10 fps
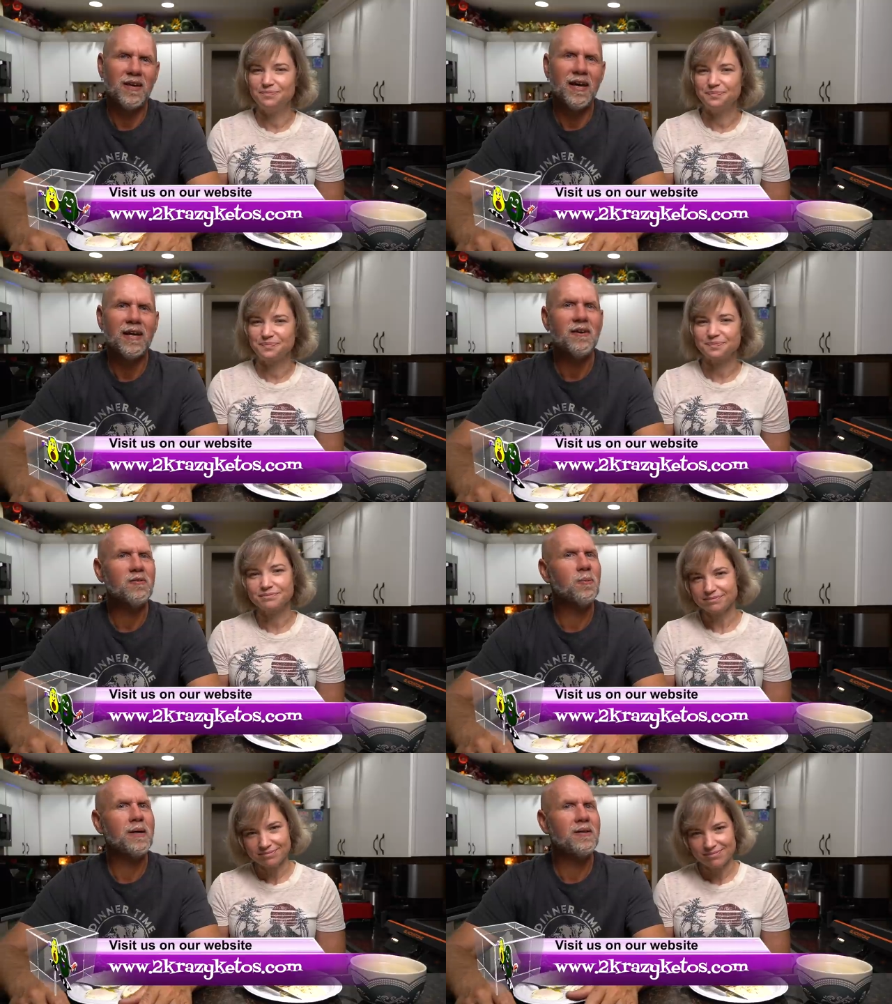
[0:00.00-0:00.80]

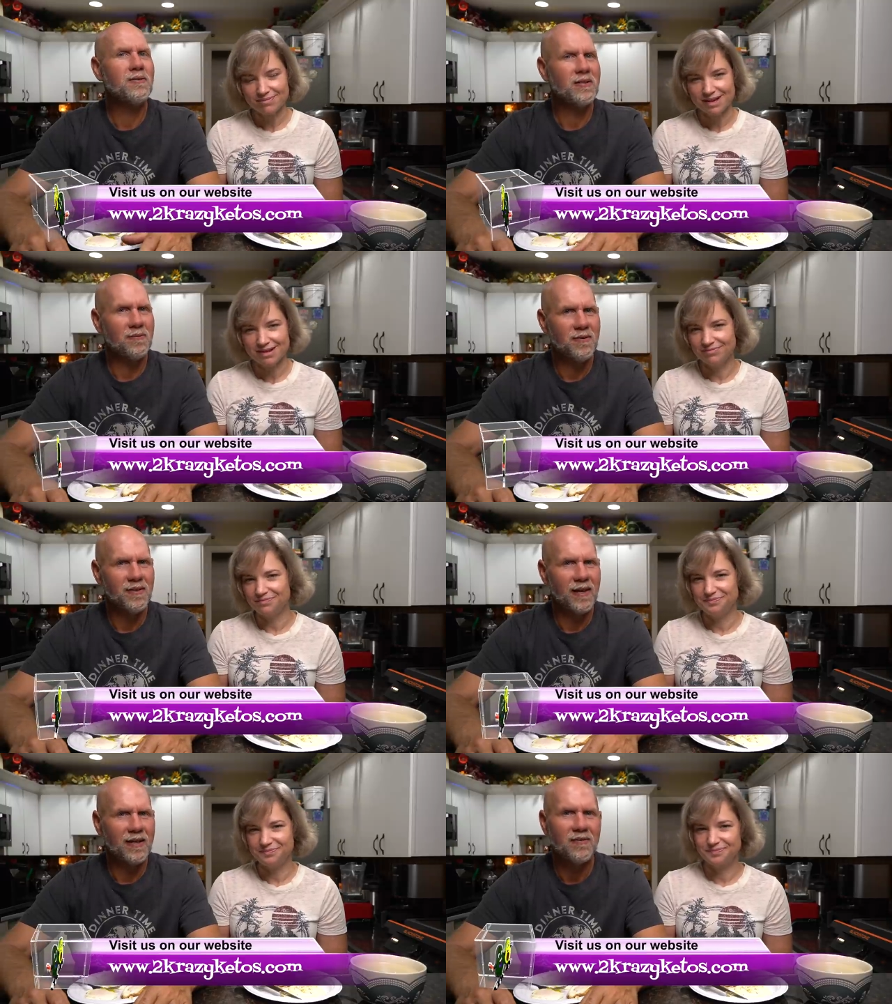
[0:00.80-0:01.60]
Speaker 1: Ketos, we do
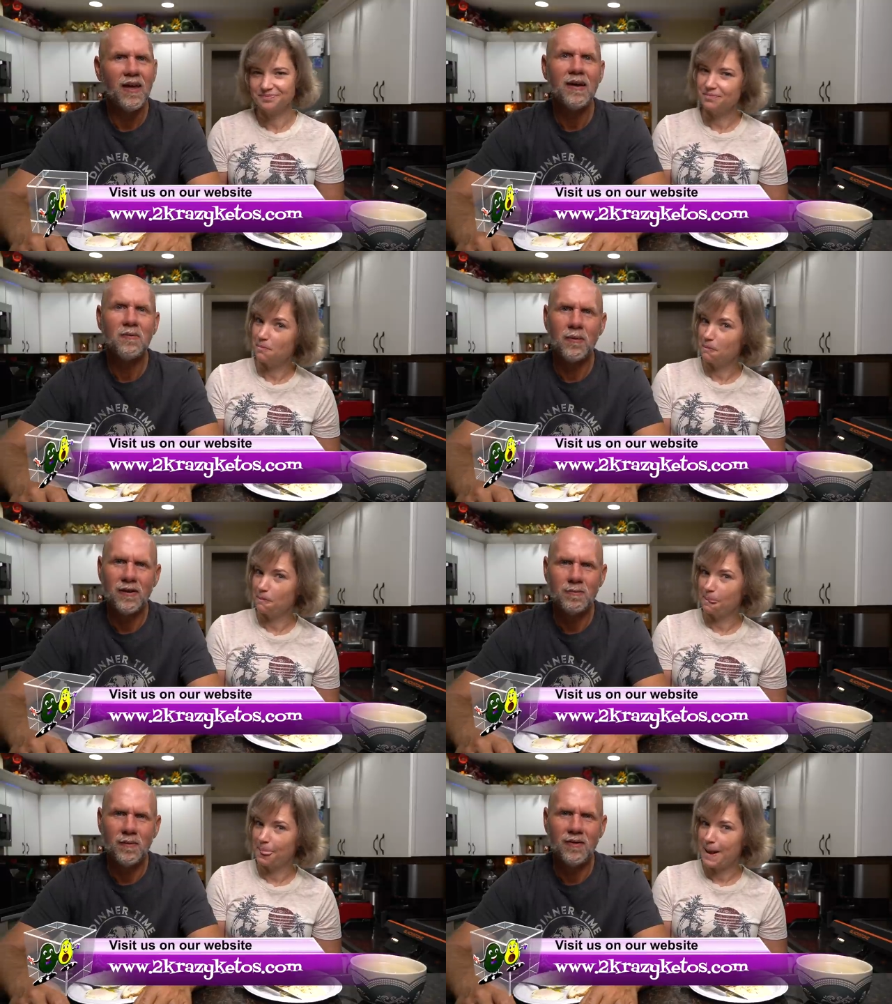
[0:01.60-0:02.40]
different things like
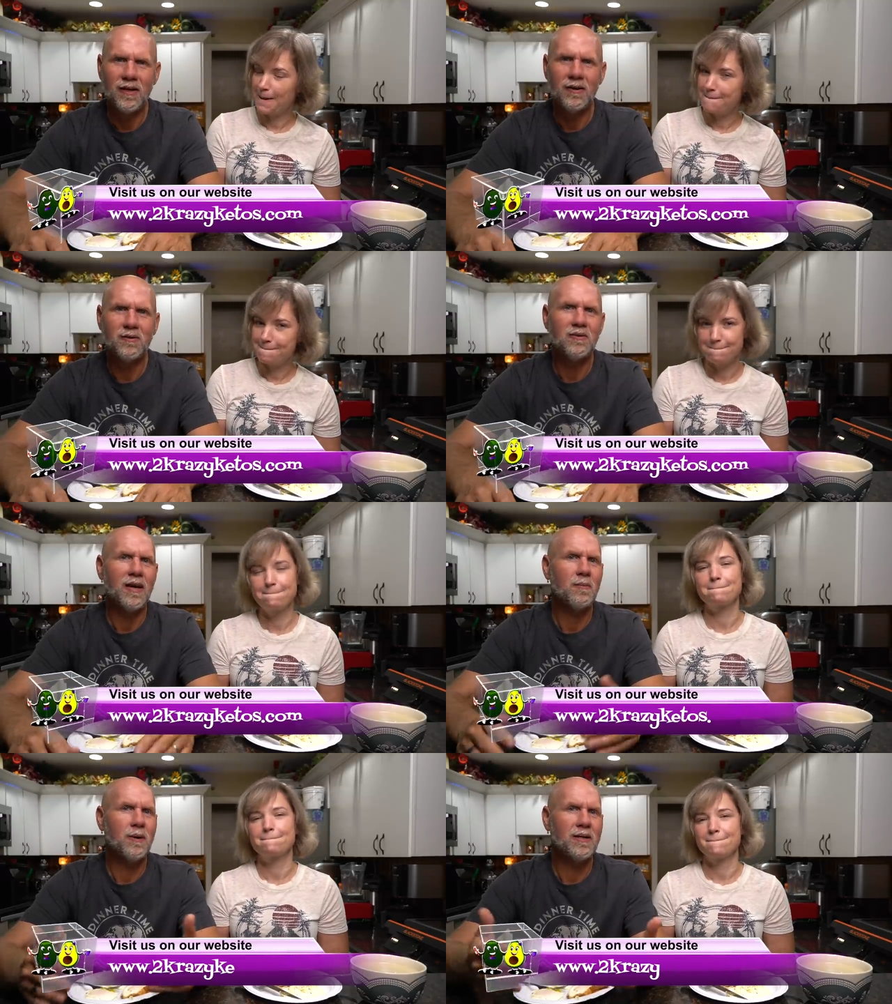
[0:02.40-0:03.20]
recipe videos
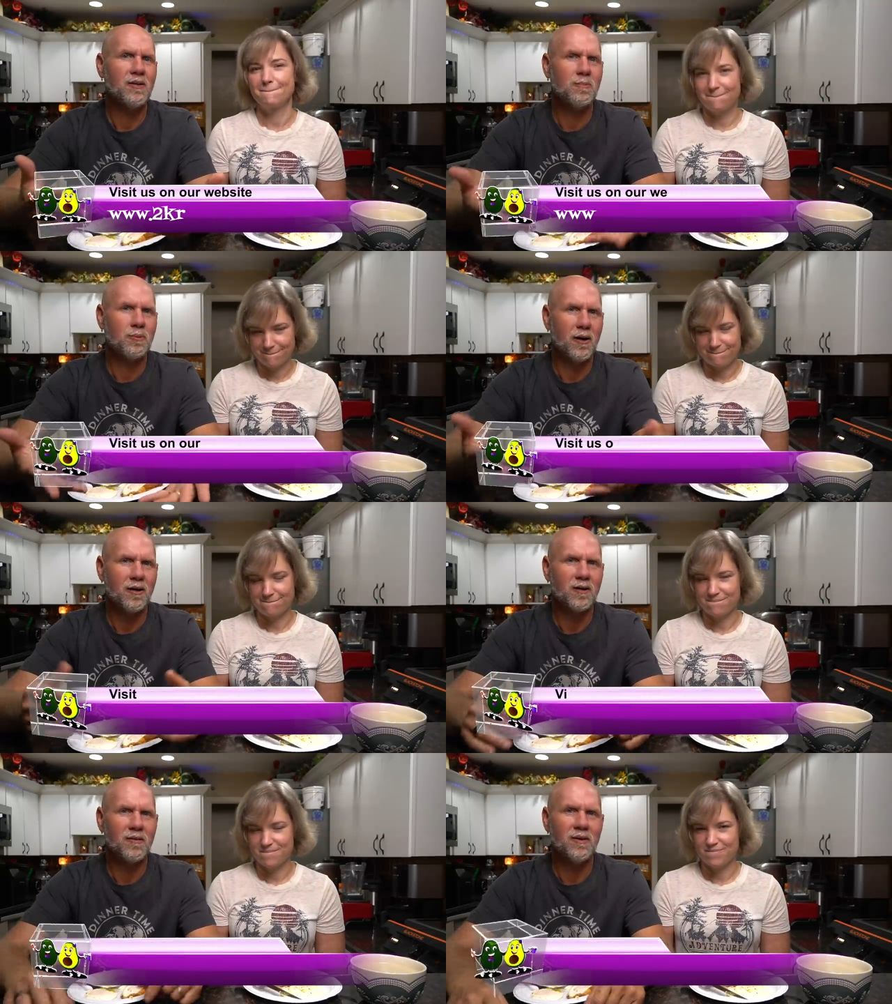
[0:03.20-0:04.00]
and we do
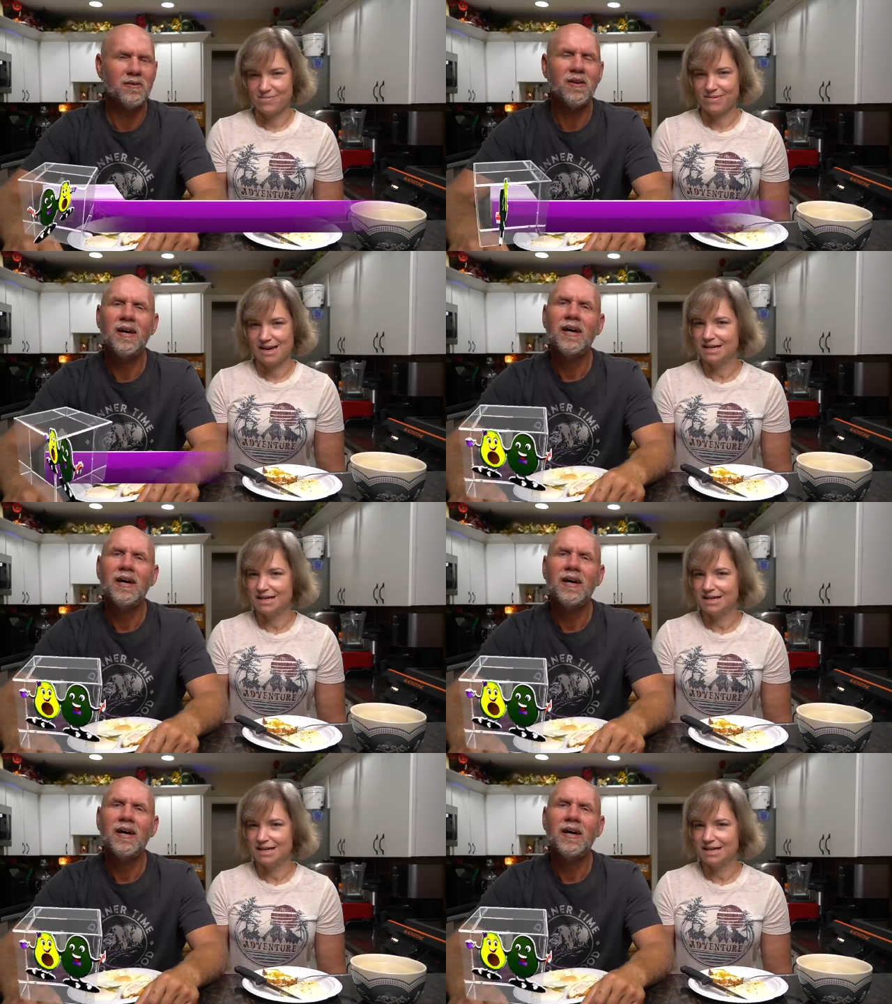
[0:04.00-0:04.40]
product reviews.